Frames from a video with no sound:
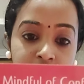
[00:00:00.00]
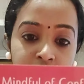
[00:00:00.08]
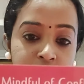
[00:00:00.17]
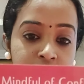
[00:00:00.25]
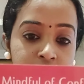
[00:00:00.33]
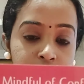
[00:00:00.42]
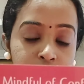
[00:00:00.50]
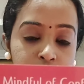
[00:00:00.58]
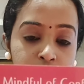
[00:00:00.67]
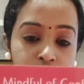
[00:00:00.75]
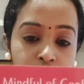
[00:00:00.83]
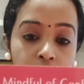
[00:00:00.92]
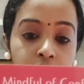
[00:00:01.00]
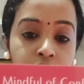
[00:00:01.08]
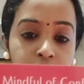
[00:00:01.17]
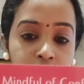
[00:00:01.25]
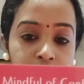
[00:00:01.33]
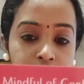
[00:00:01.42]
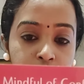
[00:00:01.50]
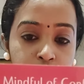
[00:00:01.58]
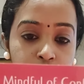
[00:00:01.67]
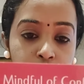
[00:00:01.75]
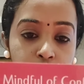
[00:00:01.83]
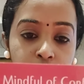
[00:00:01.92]
description of the
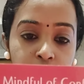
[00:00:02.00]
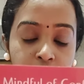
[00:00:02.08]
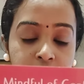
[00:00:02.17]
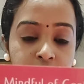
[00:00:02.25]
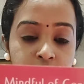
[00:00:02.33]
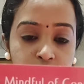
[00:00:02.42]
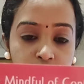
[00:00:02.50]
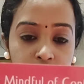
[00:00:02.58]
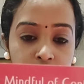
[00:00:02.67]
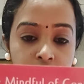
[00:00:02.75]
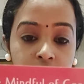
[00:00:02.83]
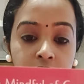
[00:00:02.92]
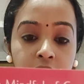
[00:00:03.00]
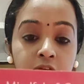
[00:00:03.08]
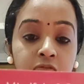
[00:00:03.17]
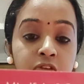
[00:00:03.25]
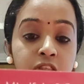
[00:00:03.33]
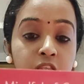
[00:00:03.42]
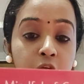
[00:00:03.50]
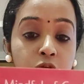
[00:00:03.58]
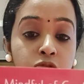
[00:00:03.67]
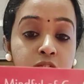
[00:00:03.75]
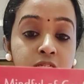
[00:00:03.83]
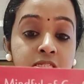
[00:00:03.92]
nature of that struggle
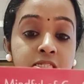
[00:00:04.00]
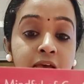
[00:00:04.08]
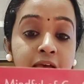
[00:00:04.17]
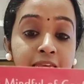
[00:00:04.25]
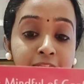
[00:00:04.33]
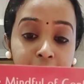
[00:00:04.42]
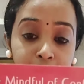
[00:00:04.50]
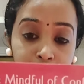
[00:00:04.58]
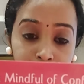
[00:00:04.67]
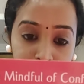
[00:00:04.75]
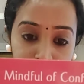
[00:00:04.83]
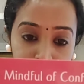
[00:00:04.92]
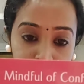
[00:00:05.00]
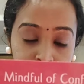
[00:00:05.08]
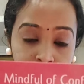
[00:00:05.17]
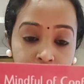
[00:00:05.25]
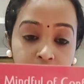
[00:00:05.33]
without assigning blame.